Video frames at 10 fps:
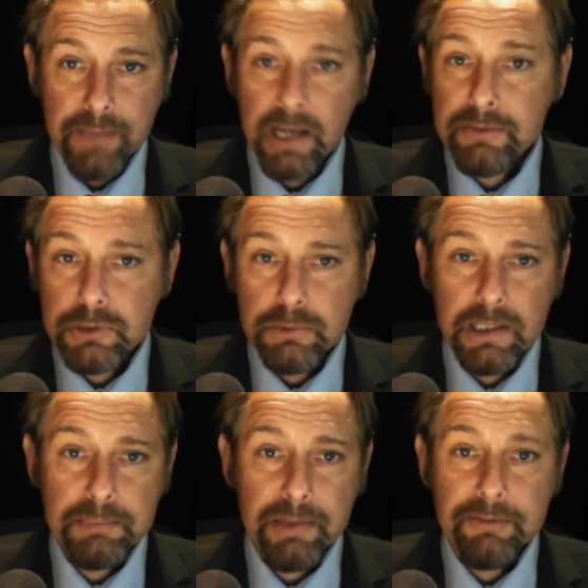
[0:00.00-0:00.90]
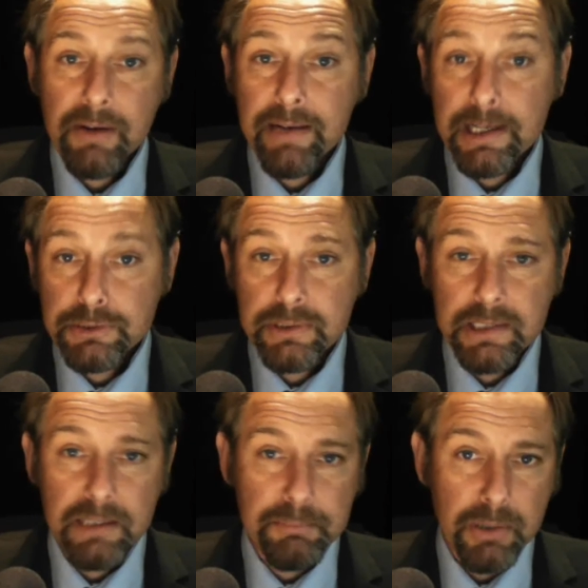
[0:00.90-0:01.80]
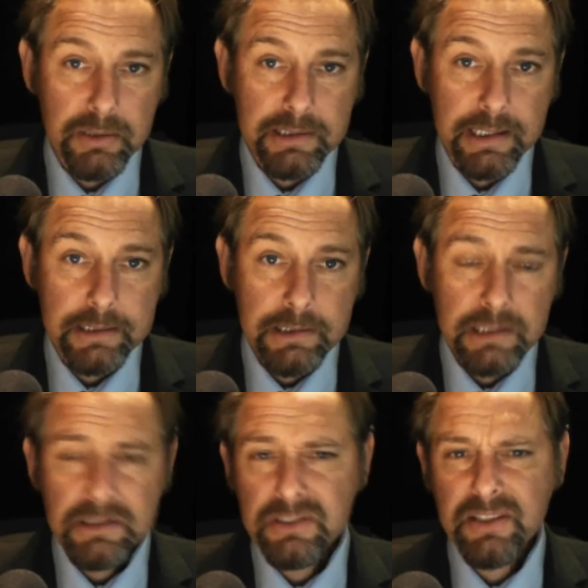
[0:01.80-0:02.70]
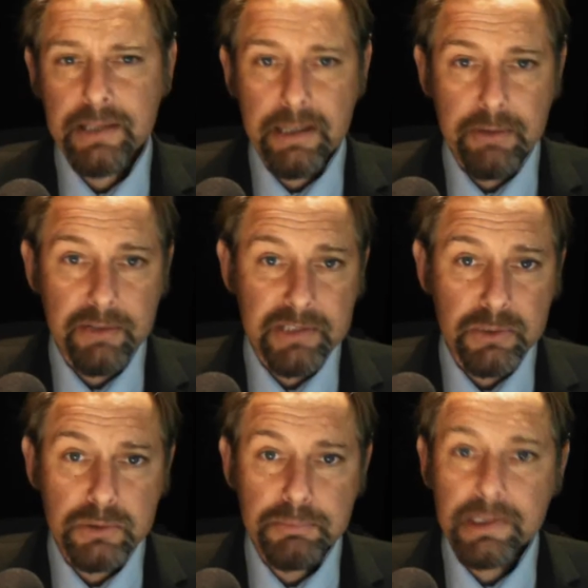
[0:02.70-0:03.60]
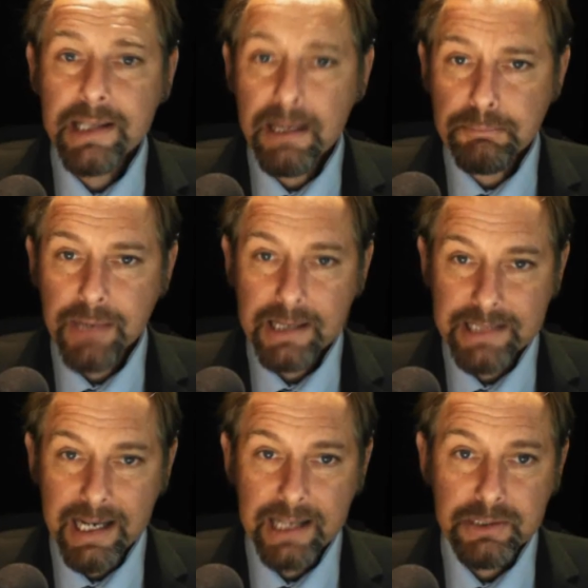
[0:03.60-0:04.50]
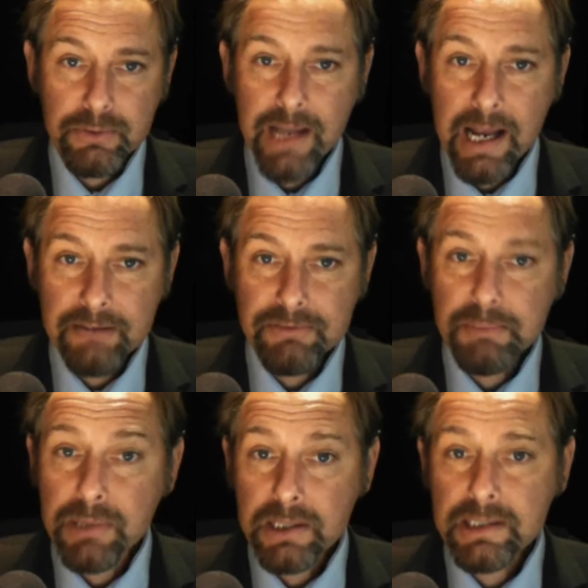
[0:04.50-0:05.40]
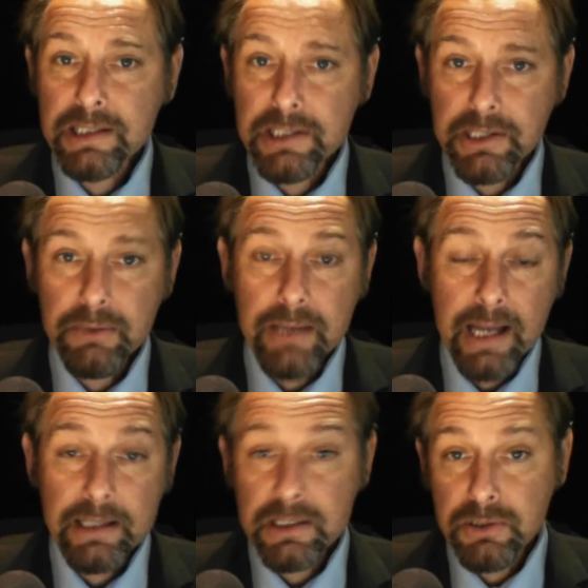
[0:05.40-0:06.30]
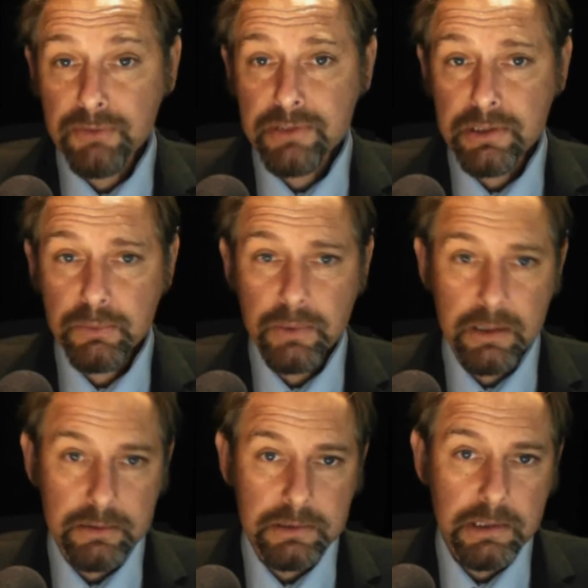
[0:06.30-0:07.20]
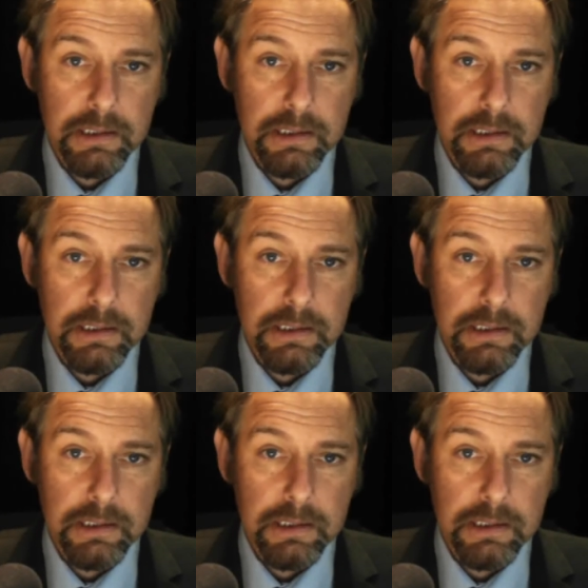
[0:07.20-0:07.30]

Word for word: I have always been very interested in politics, not the theory of it all, but the impact it has on every person in the UK and often the world.